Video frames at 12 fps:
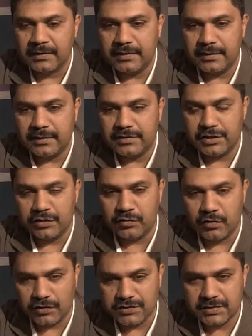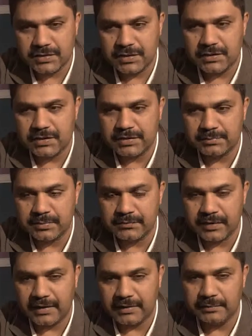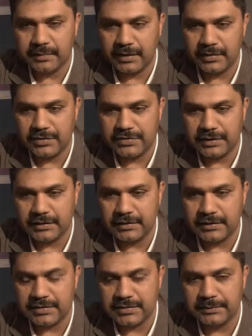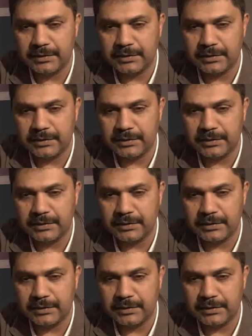the generosity that's provided by New Zealanders.